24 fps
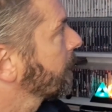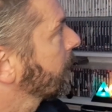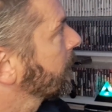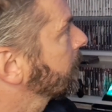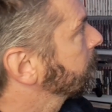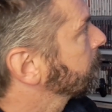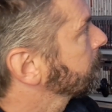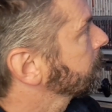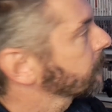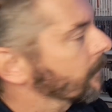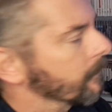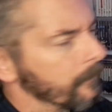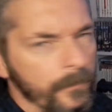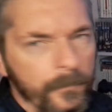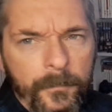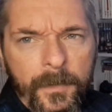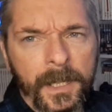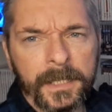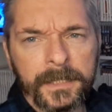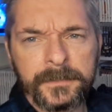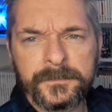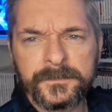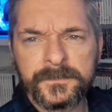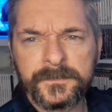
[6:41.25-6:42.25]
Don't know
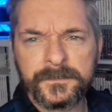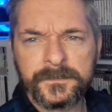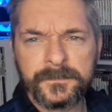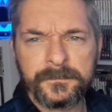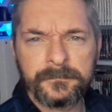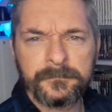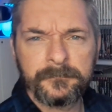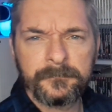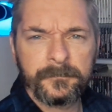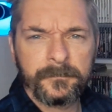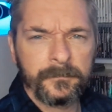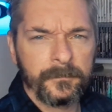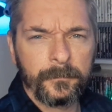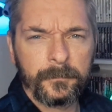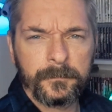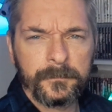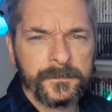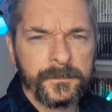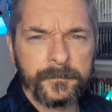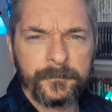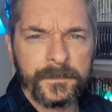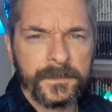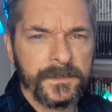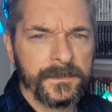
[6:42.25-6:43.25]
why, just for
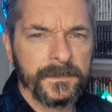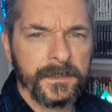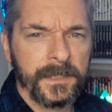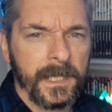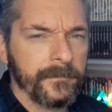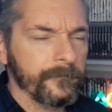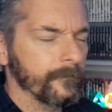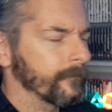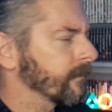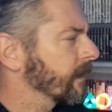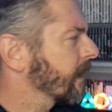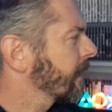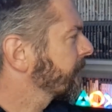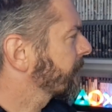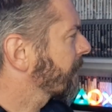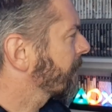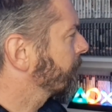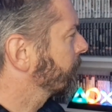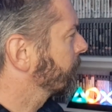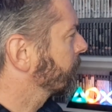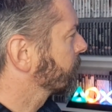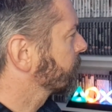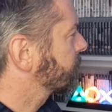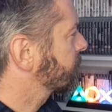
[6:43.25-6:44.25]
some reason I haven't played
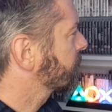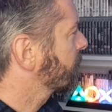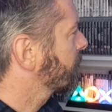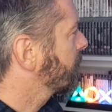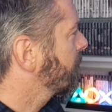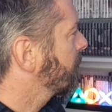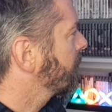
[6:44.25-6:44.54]
that much.